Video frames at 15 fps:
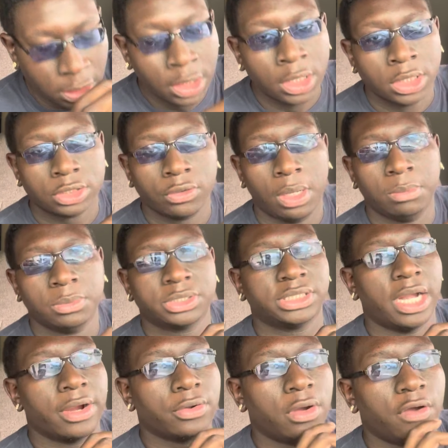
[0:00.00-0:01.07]
So I'm gonna
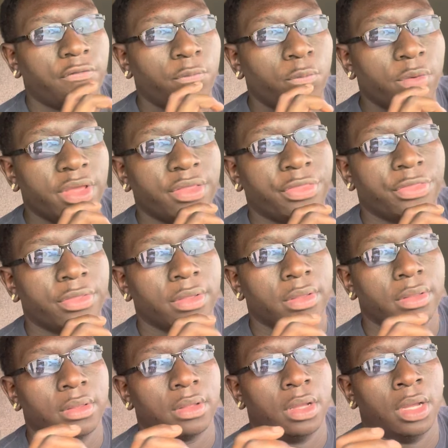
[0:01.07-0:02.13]
start off with
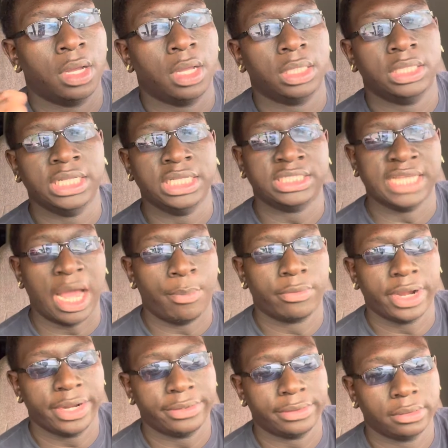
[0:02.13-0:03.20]
lease
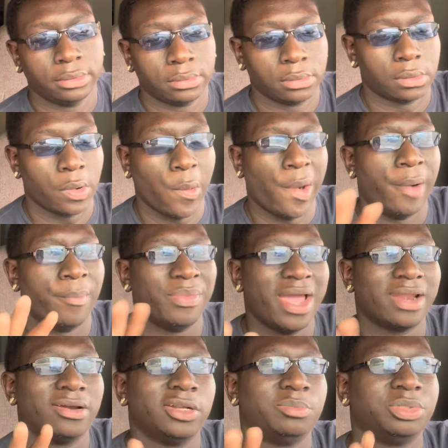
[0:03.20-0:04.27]
operator. I'm not
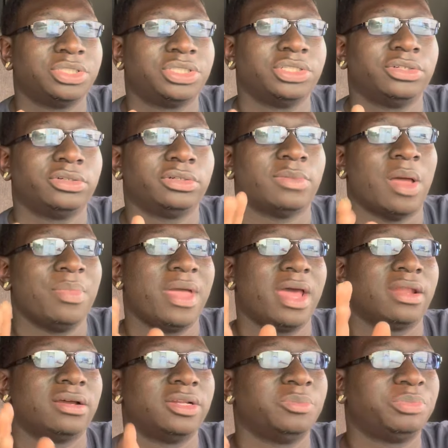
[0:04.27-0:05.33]

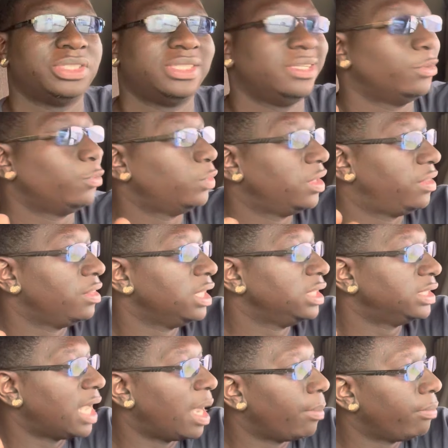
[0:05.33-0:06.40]
100% with lease
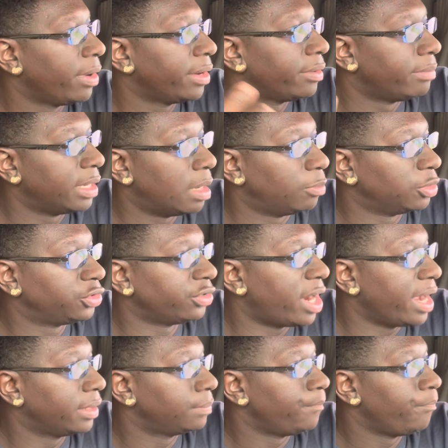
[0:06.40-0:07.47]
operator, but I'm gonna try
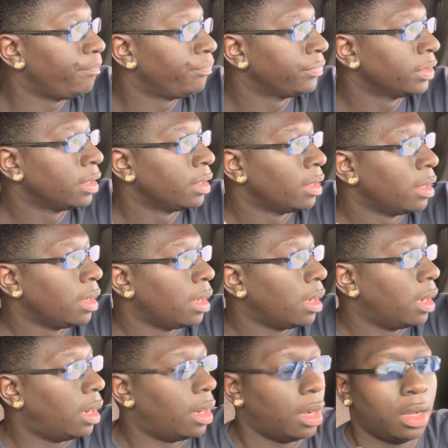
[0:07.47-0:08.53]
it.
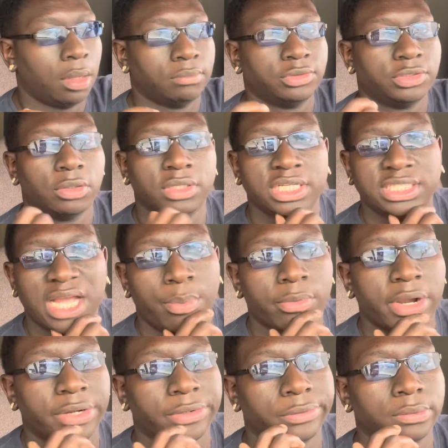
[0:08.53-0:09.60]
So lease
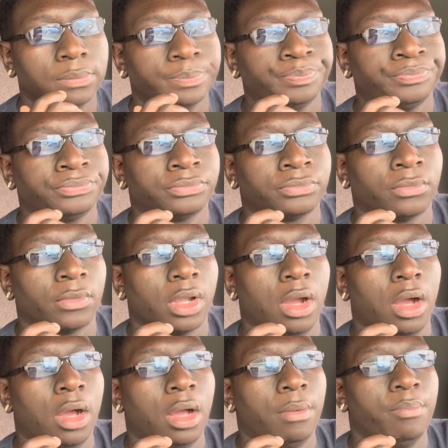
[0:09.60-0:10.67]
operator,
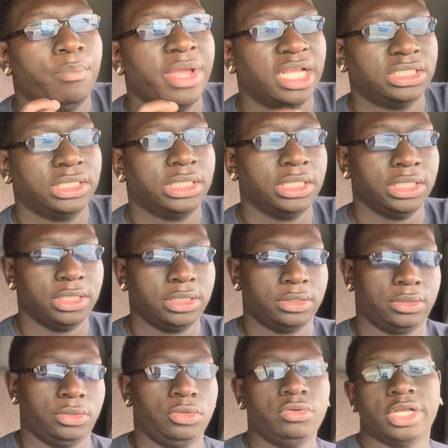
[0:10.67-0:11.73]
basically
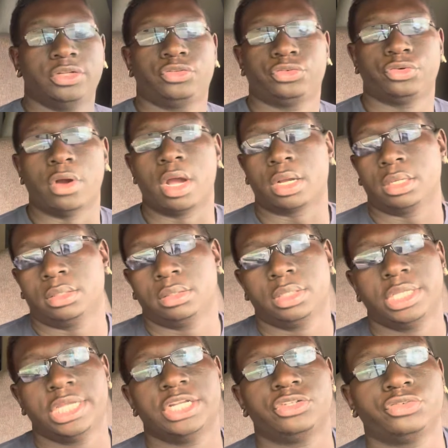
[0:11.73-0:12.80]
you get a truck,
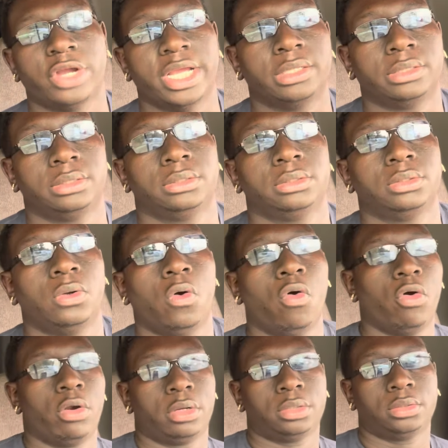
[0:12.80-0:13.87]
get a trailer,
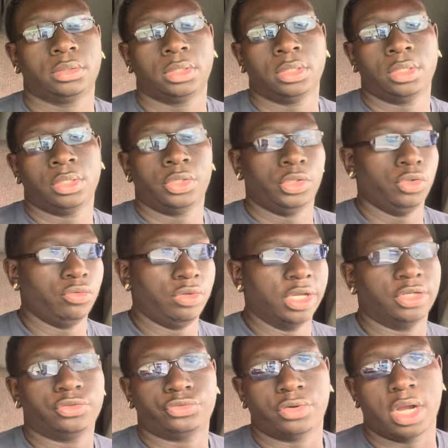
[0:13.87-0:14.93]
or you get a
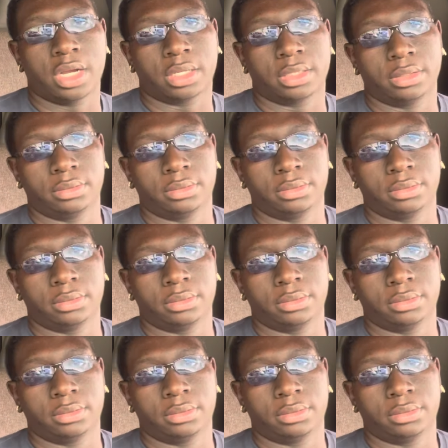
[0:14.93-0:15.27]
truck,